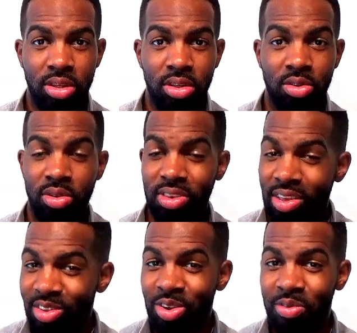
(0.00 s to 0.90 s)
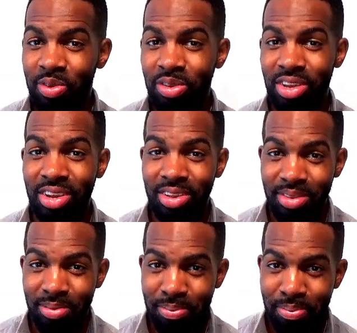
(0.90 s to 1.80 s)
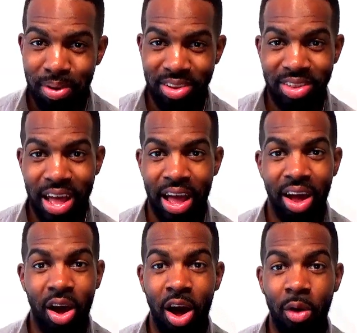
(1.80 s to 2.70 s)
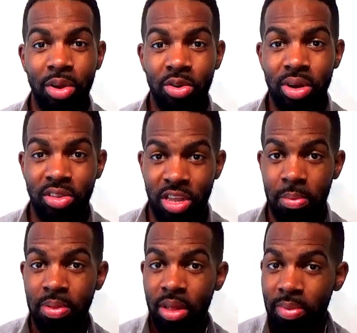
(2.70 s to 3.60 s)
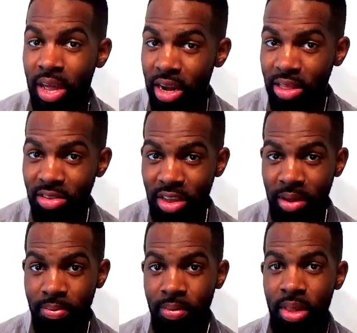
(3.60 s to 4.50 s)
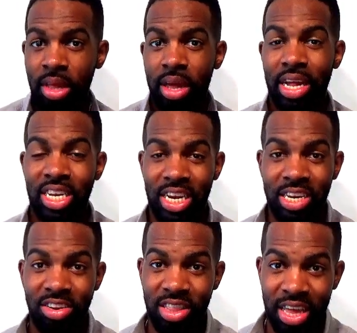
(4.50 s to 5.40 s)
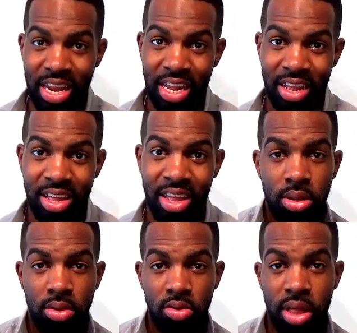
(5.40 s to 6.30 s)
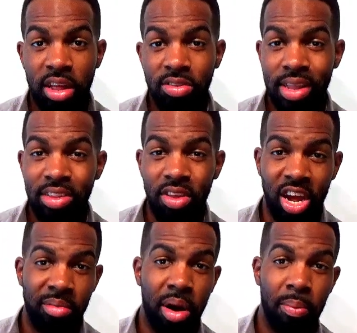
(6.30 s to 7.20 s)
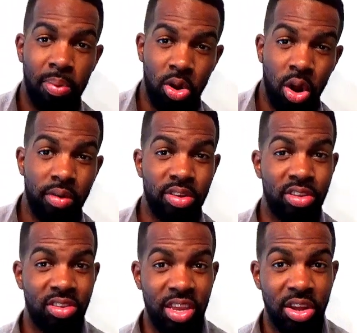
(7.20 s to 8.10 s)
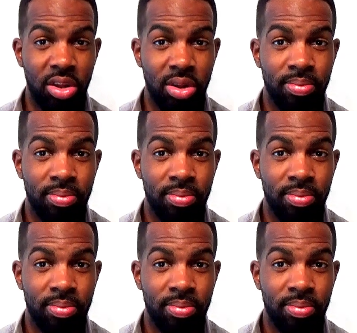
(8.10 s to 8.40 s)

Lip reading: So it sounds a little confusing, but it's not. All we're doing is keeping the beginning the same and changing the ending. So that's talking about plural versus singular.